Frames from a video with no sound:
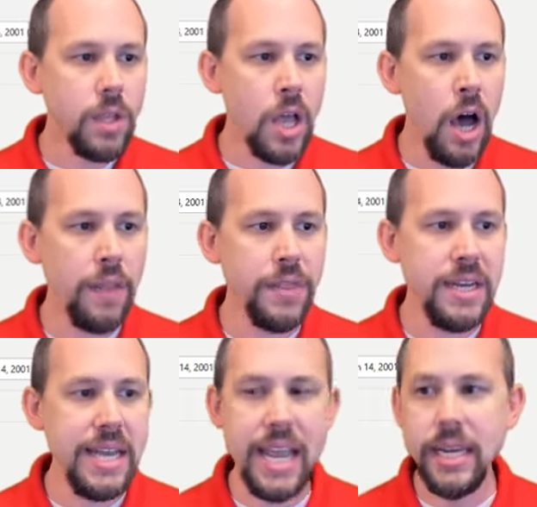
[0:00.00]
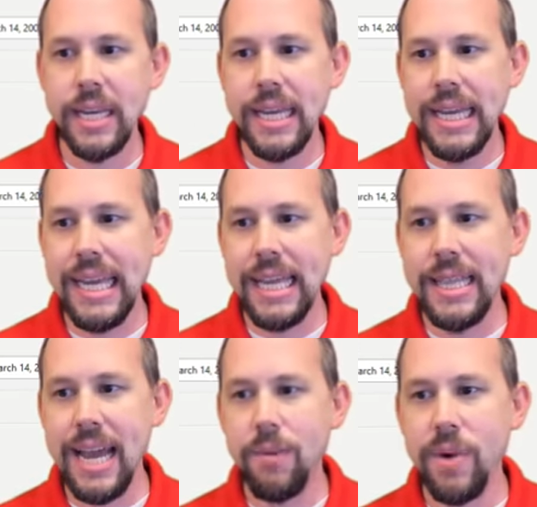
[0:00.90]
on the date, and
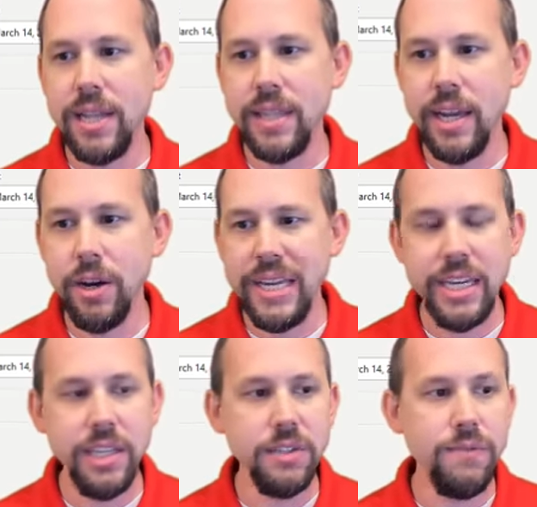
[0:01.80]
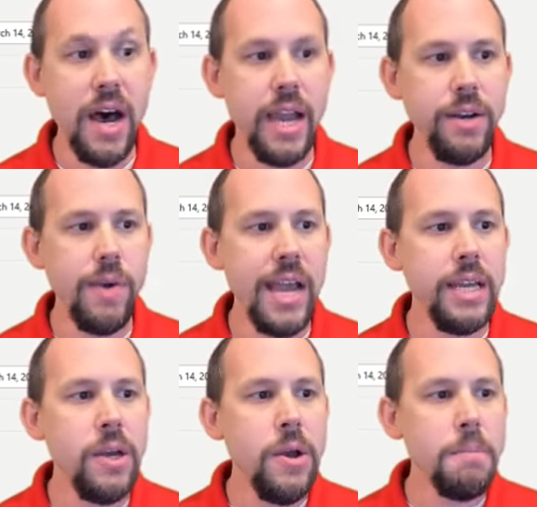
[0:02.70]
that right there is fine, right?
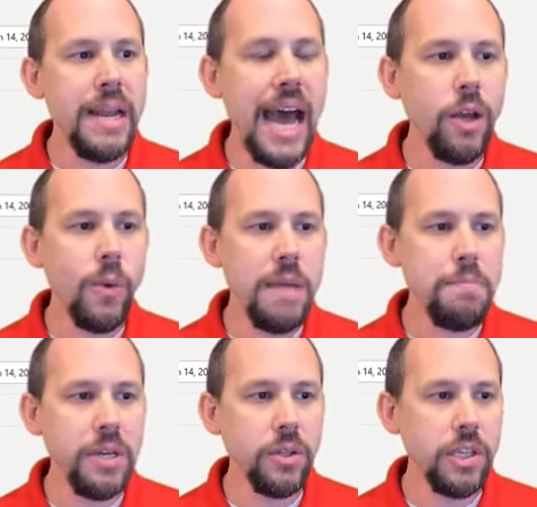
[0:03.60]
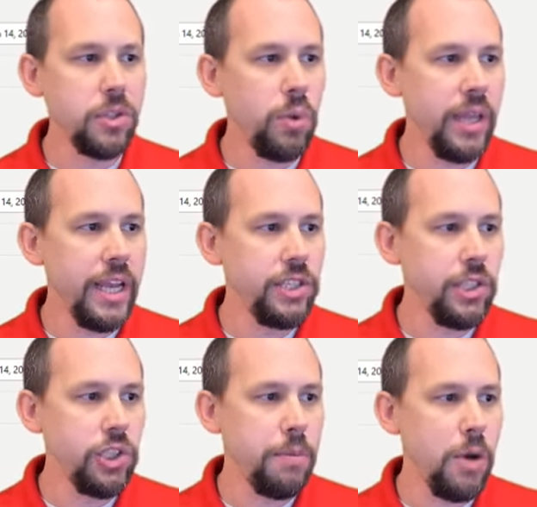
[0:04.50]
But how do I build this
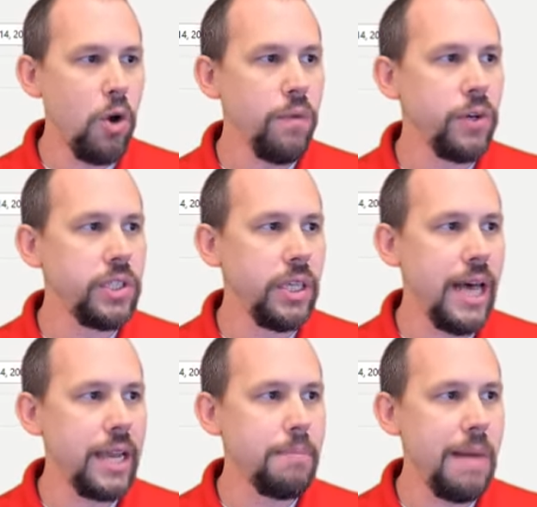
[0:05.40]
relationship over to like